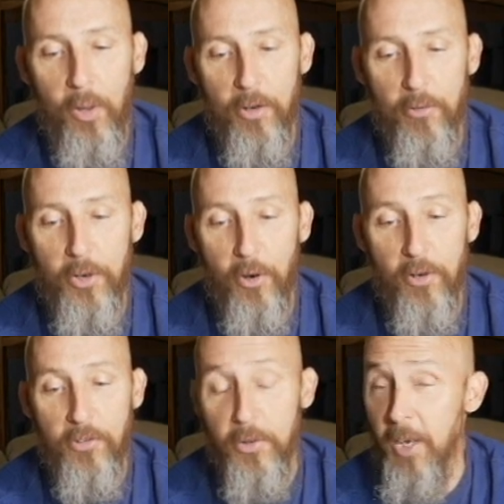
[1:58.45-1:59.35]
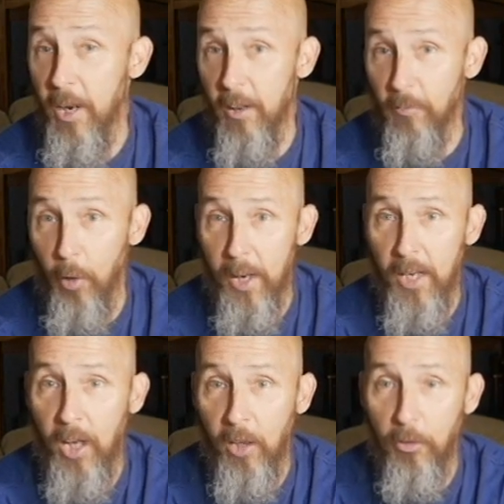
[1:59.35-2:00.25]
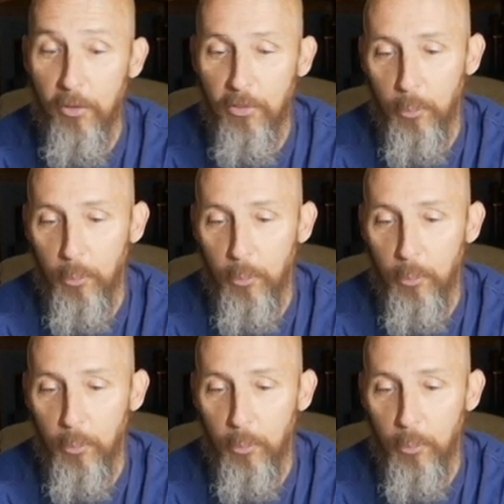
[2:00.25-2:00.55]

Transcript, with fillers: 100 yards. You can get it in a variety of colors.